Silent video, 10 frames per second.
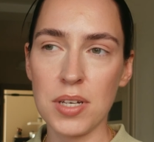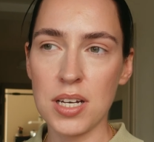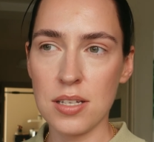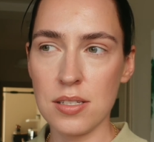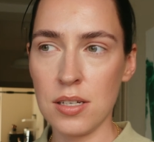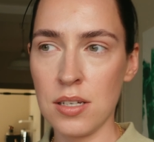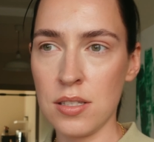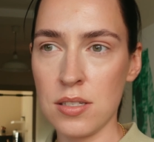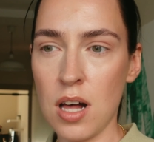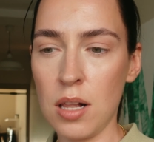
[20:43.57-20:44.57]
because
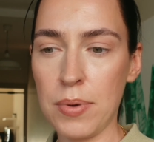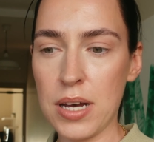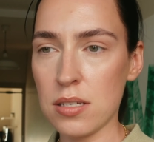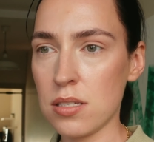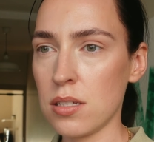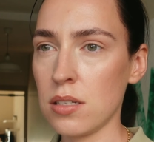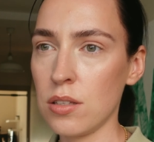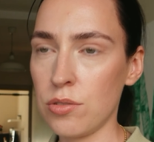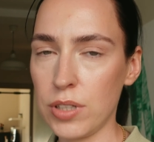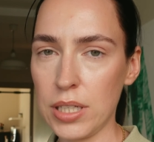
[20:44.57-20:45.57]
it's half past
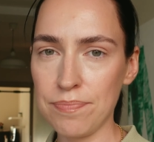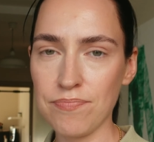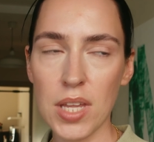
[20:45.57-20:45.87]
three